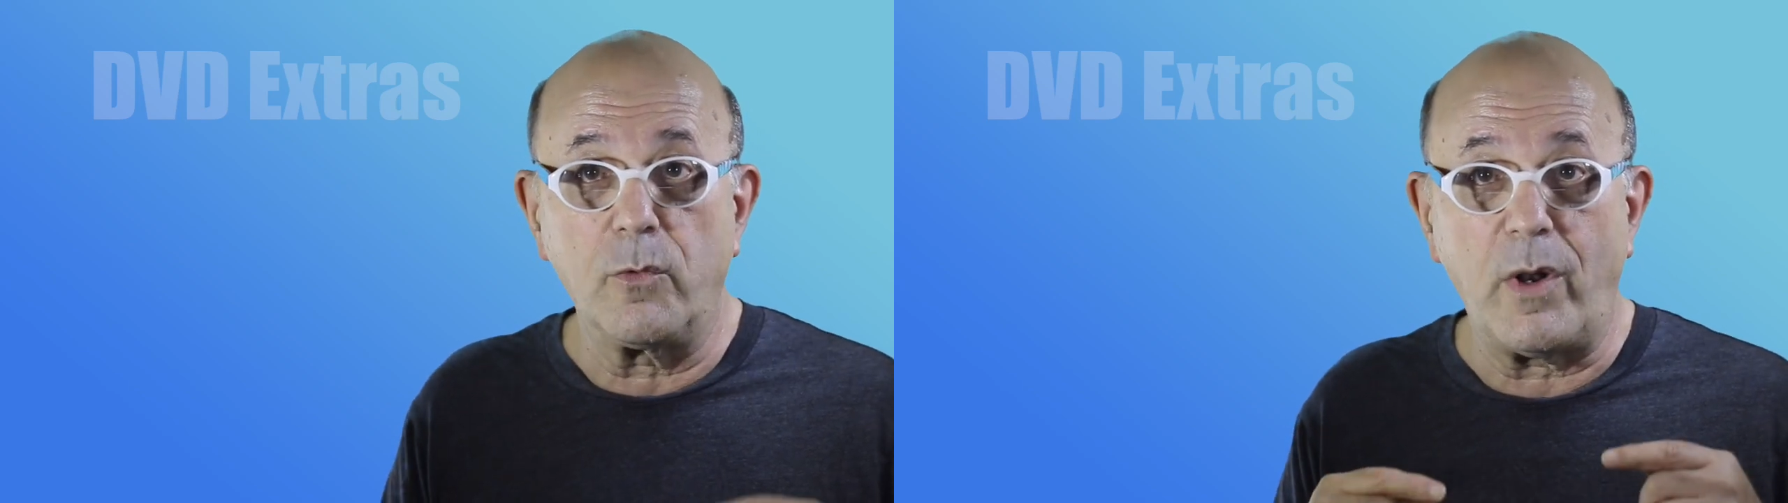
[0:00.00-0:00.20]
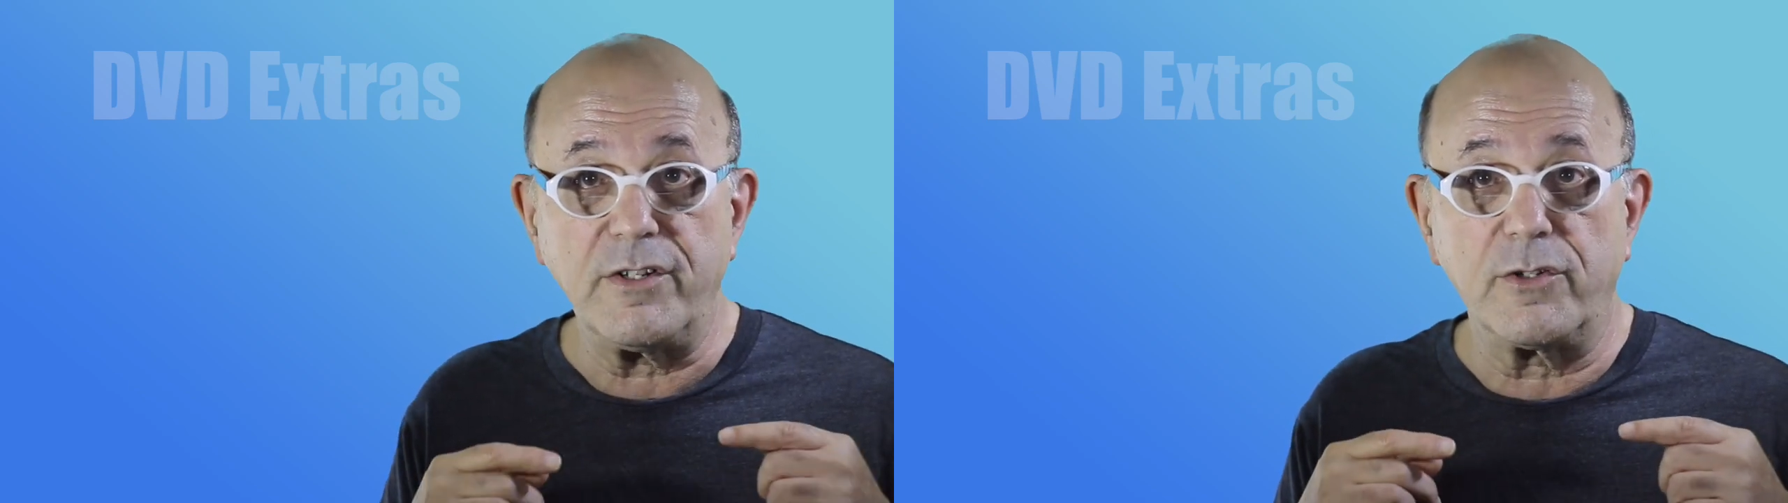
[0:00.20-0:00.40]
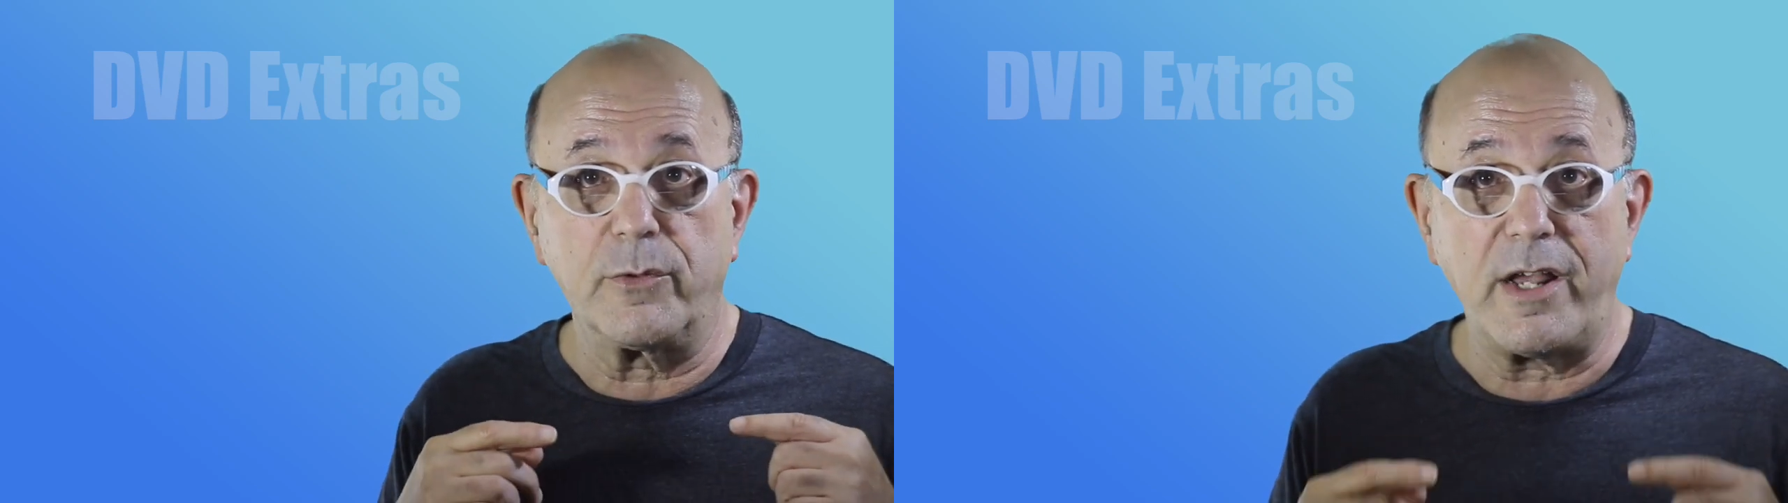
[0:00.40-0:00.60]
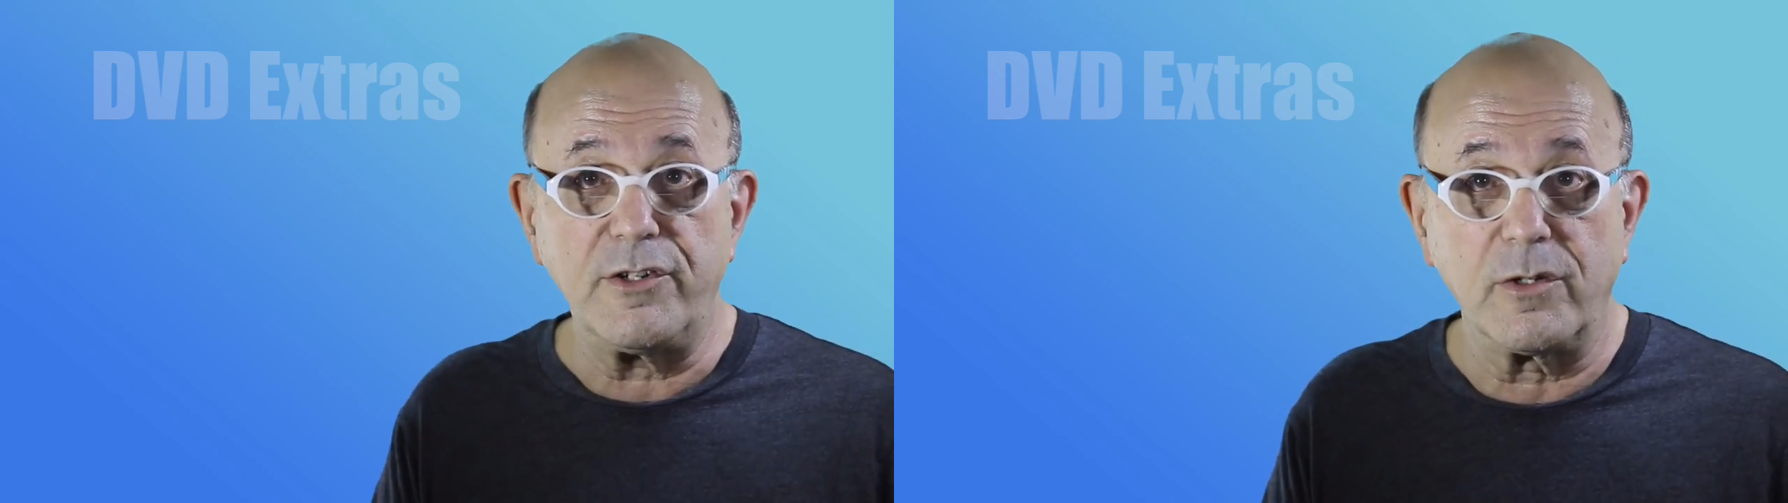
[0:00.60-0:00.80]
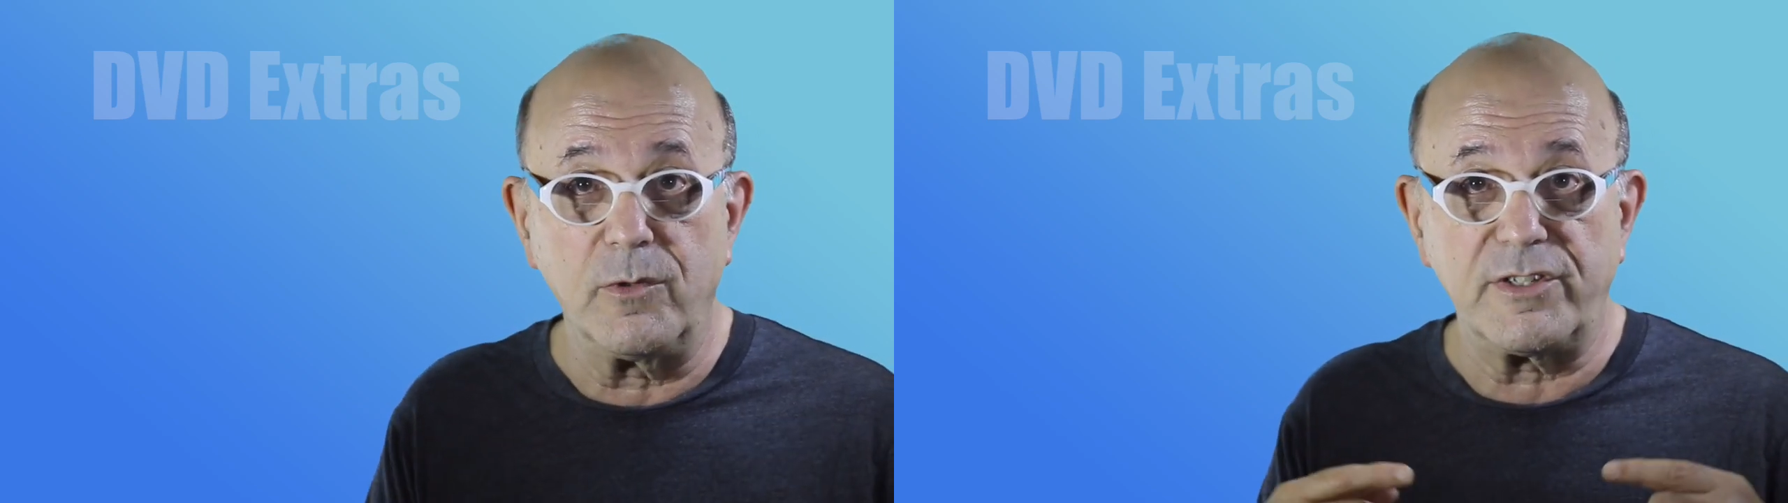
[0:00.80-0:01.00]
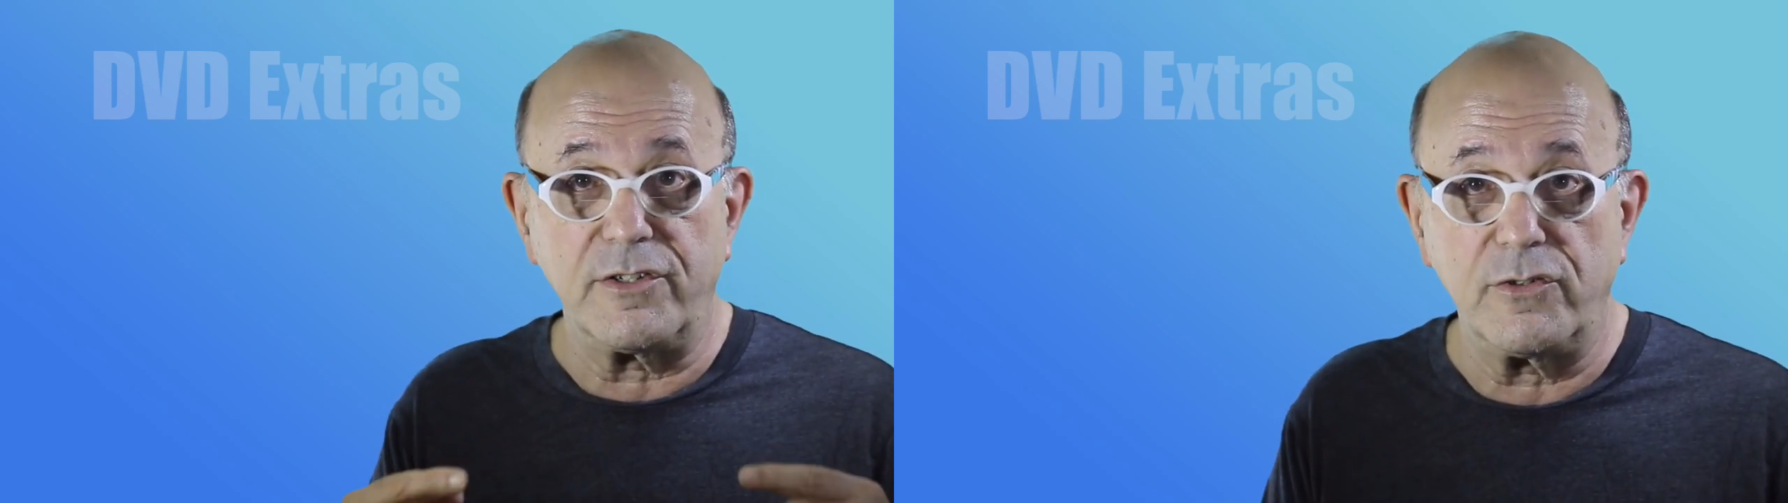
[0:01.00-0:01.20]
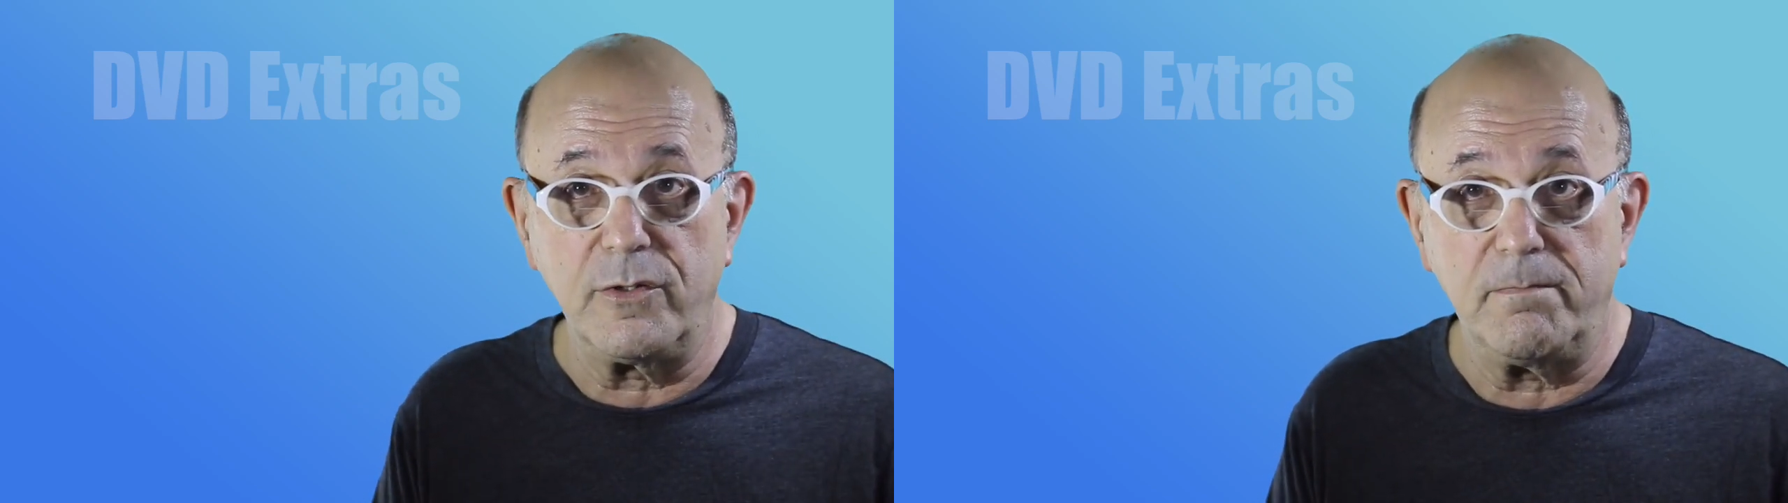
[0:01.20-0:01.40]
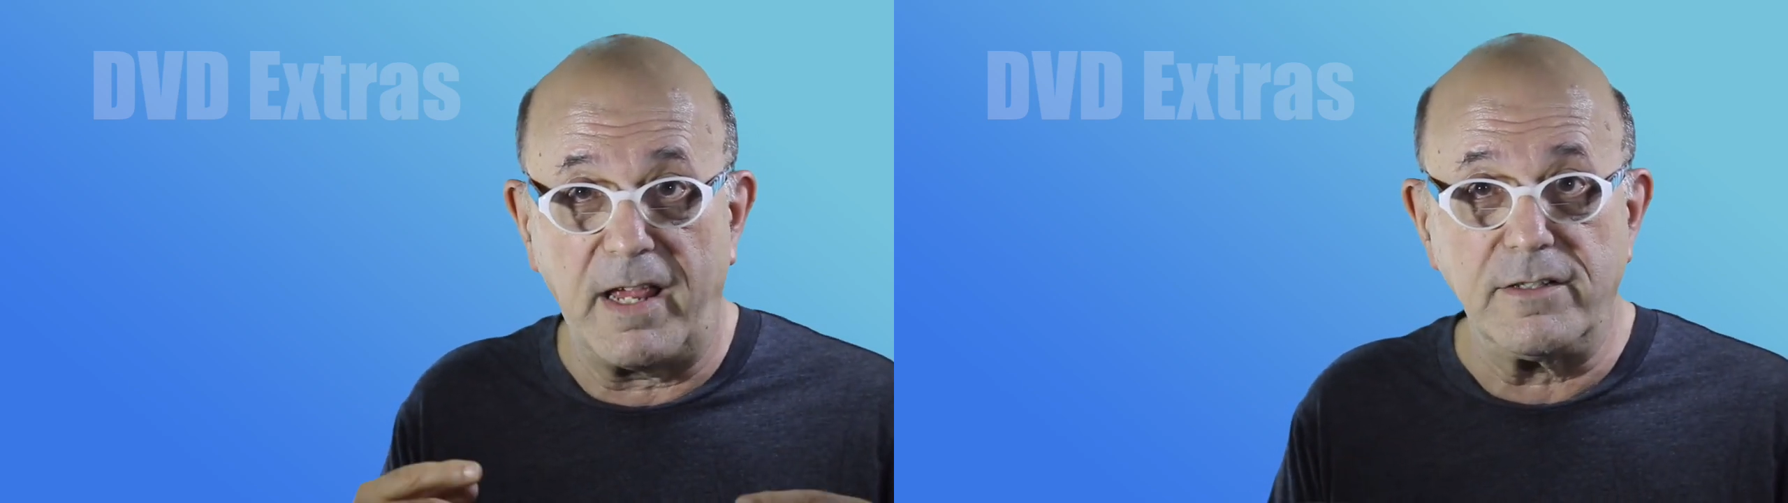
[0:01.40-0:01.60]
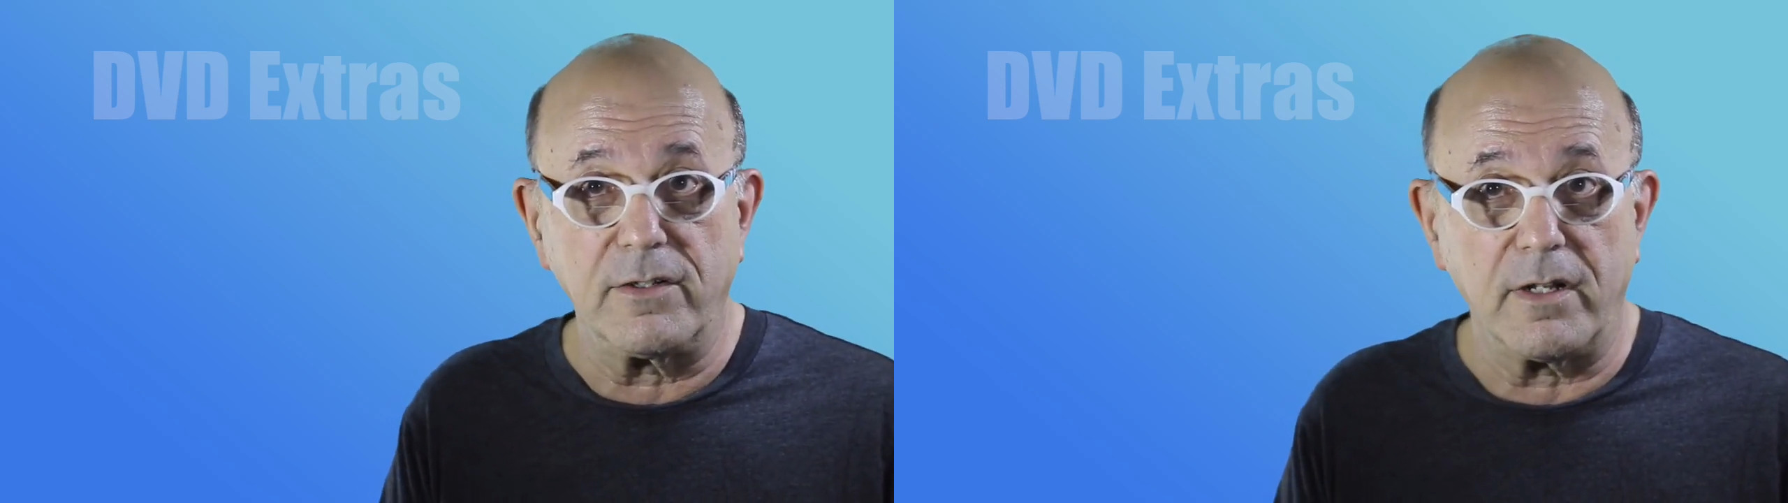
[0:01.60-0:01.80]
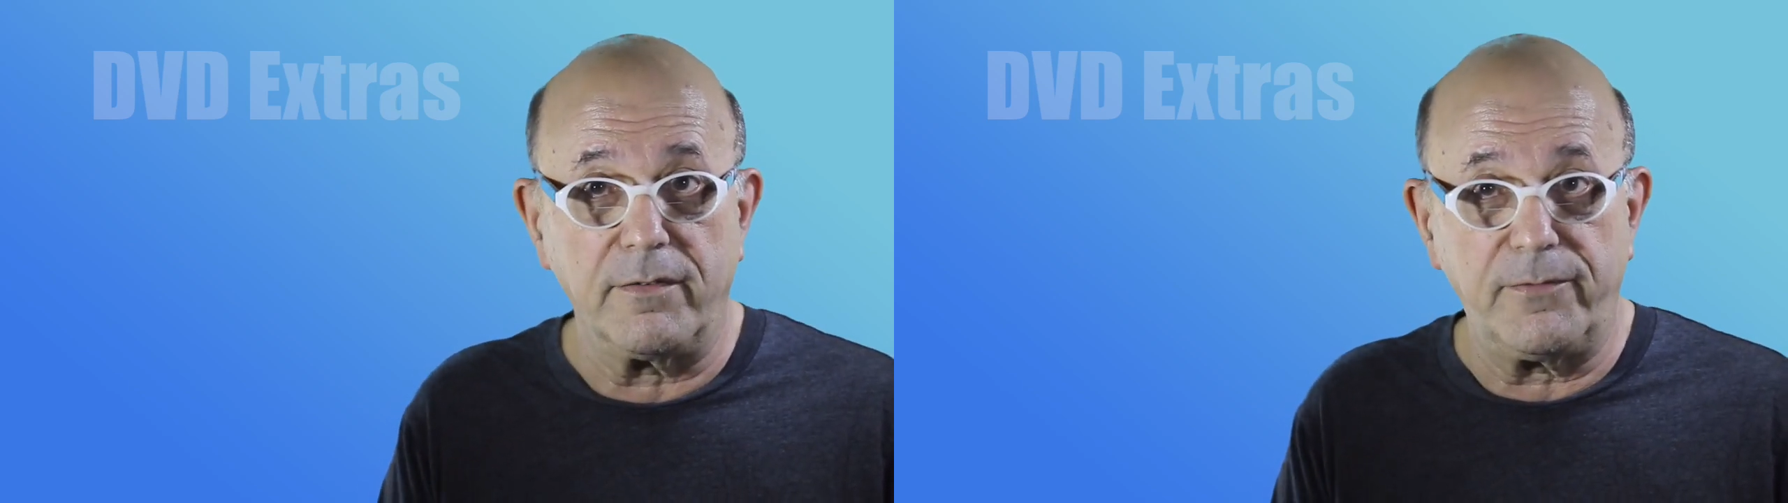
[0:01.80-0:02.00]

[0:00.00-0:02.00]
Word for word: a restoration was issued based on a